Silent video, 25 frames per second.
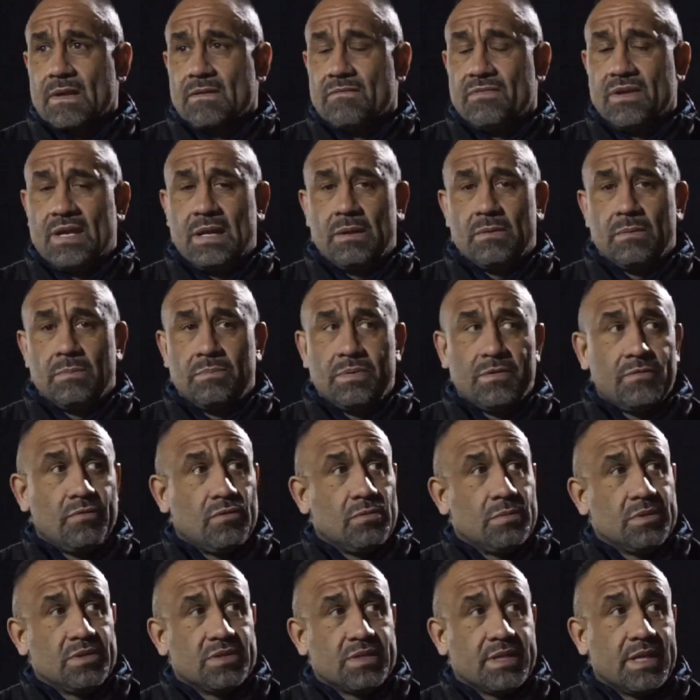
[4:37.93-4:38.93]
For that
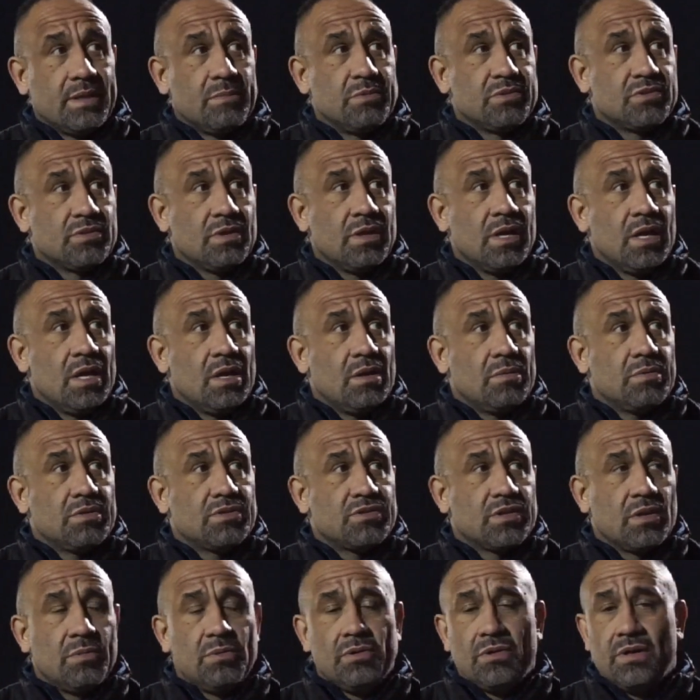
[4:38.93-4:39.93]
performance today was
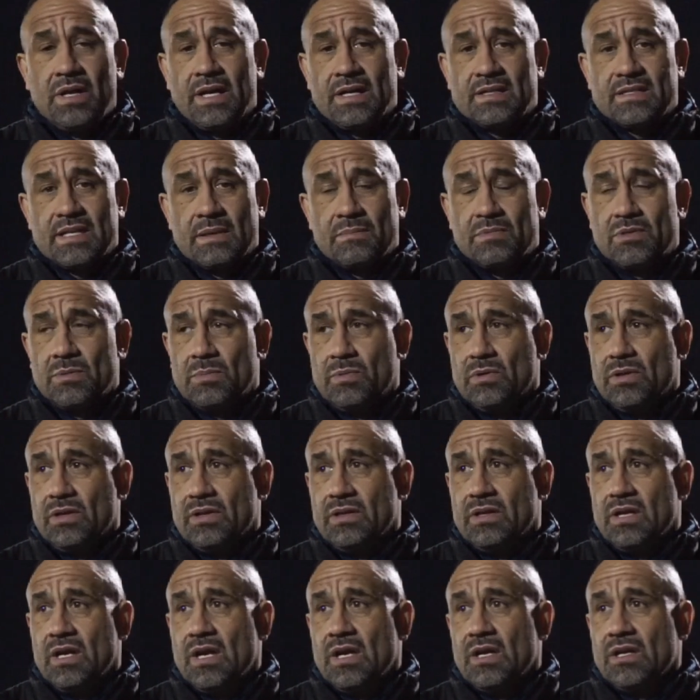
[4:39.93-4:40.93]
totally unacceptable,
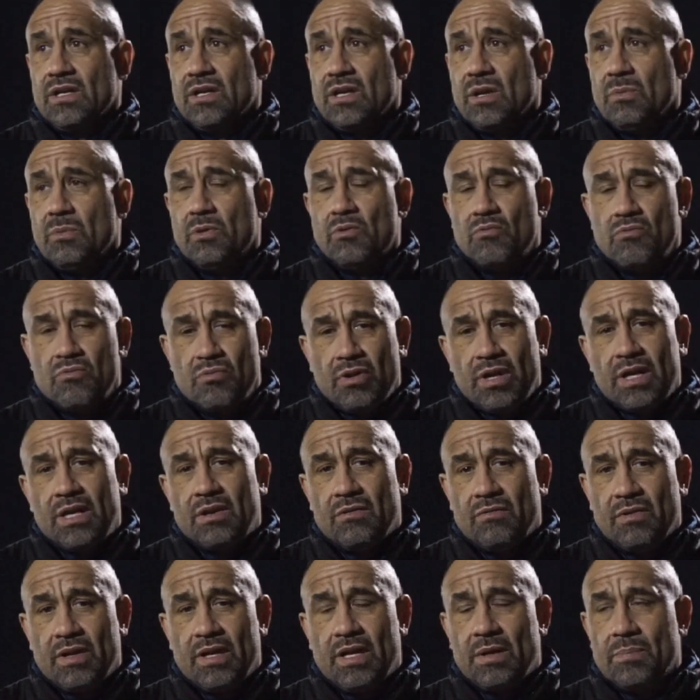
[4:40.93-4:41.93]
and we
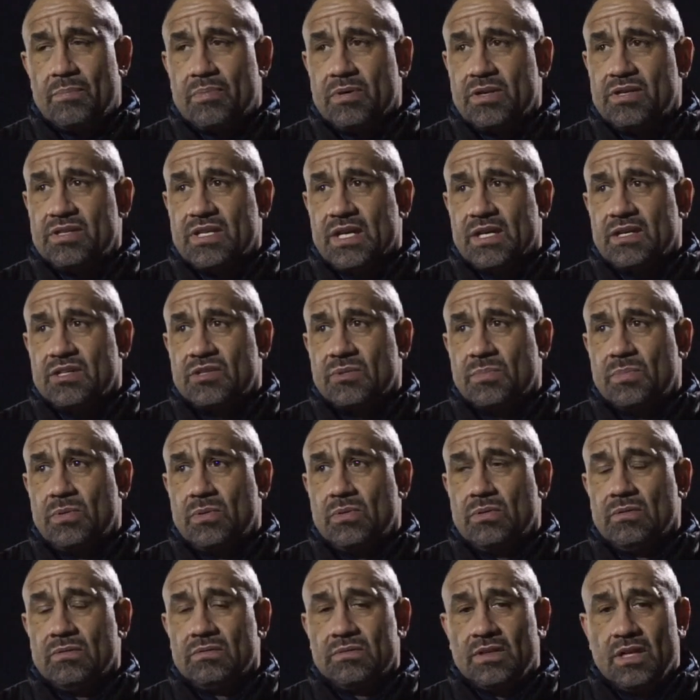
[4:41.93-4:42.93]
really, really appreciate your
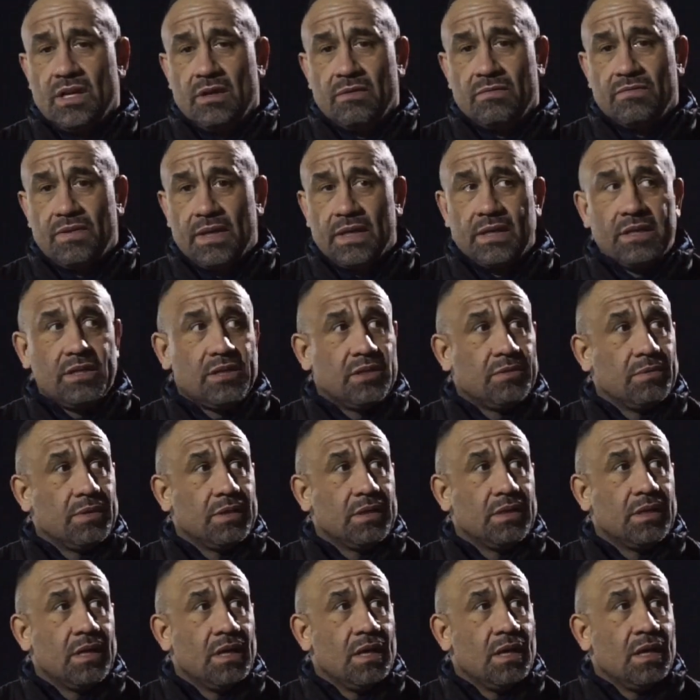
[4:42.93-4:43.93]
support. Thank you,
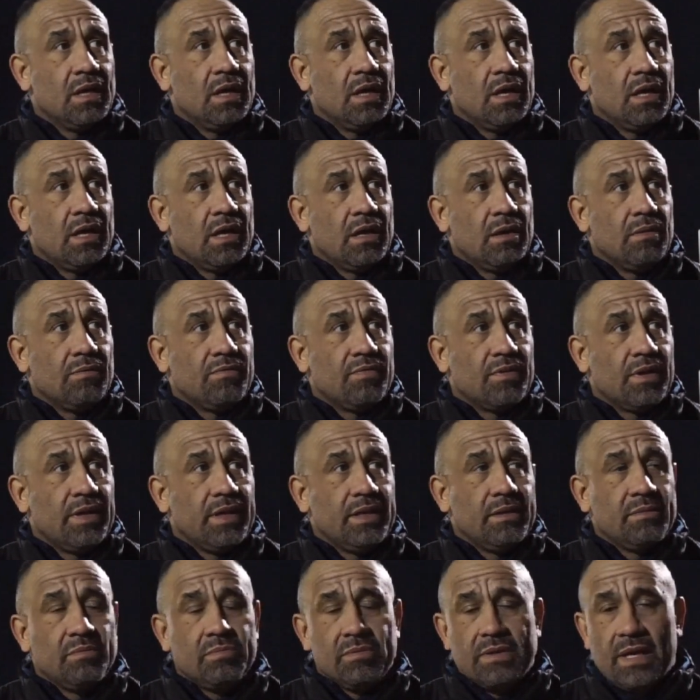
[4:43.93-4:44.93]
and
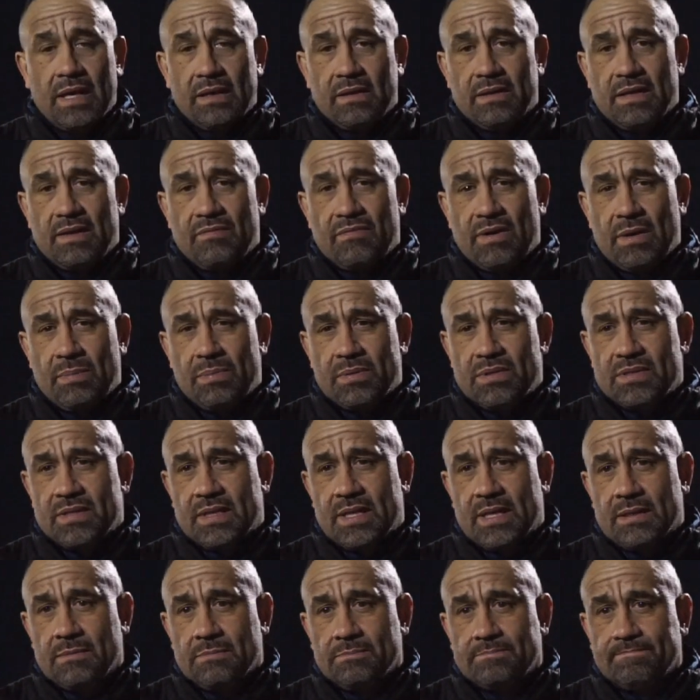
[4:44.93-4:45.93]
hopefully that never happens
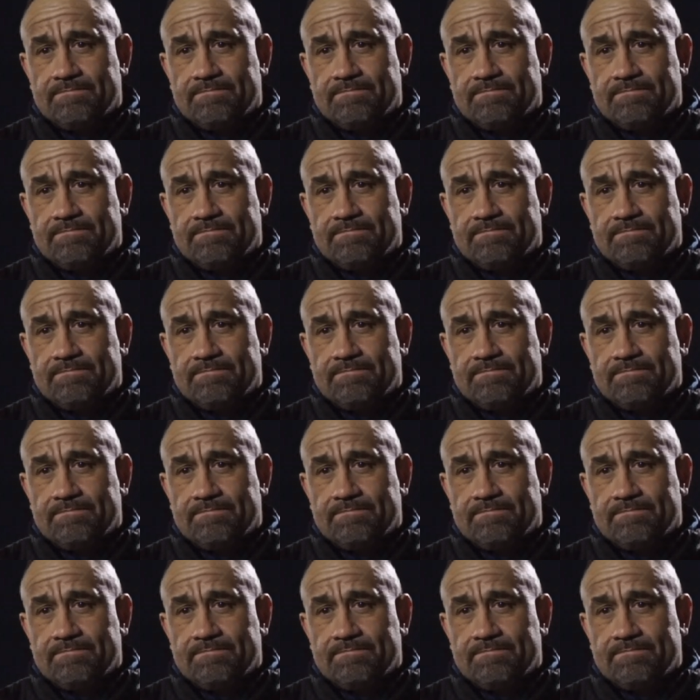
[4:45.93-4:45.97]
again.